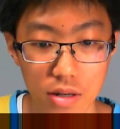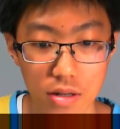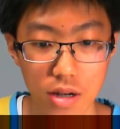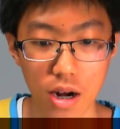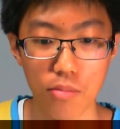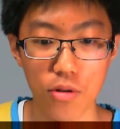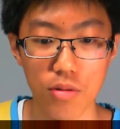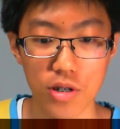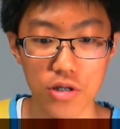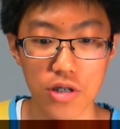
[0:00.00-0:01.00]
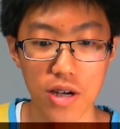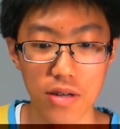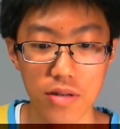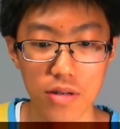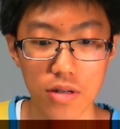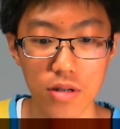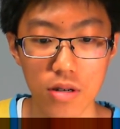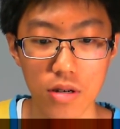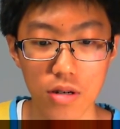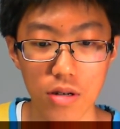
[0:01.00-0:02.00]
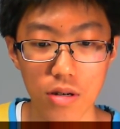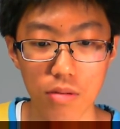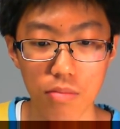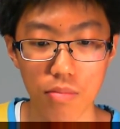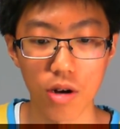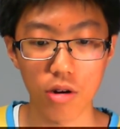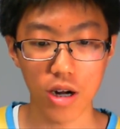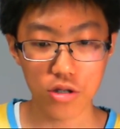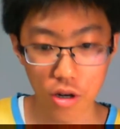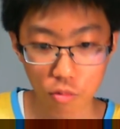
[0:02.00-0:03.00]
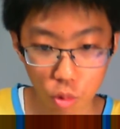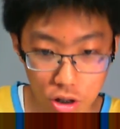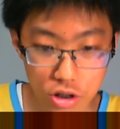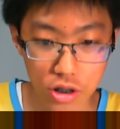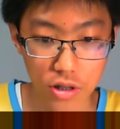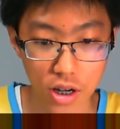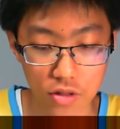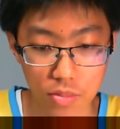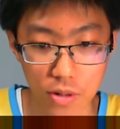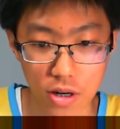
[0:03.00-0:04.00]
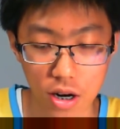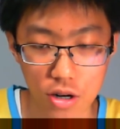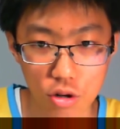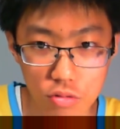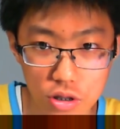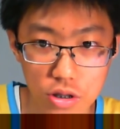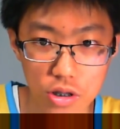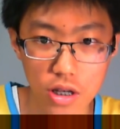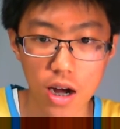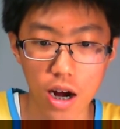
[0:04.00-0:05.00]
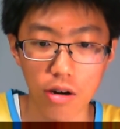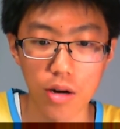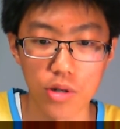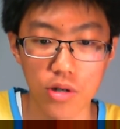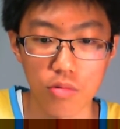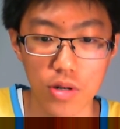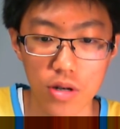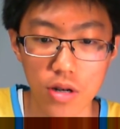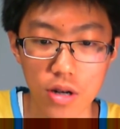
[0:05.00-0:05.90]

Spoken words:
I'm pretty much dead. Okay, I still have one shield left, but I don't see how I'm gonna